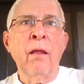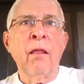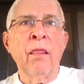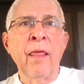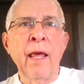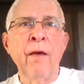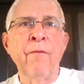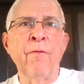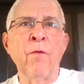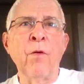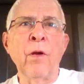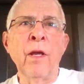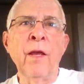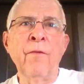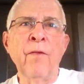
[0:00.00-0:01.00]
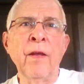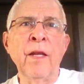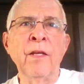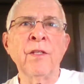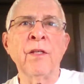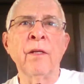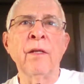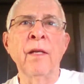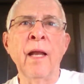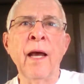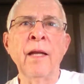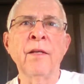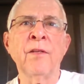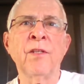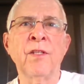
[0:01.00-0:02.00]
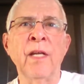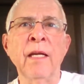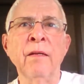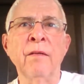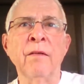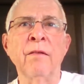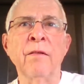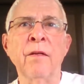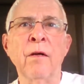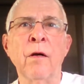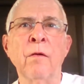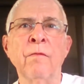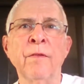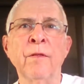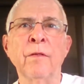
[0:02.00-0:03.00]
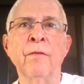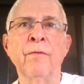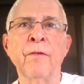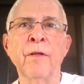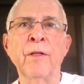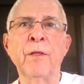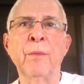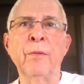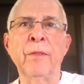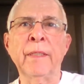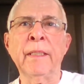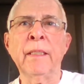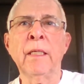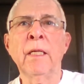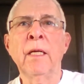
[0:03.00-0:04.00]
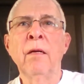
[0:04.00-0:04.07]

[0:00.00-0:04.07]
Therefore, if it is not centered over your vertebrae,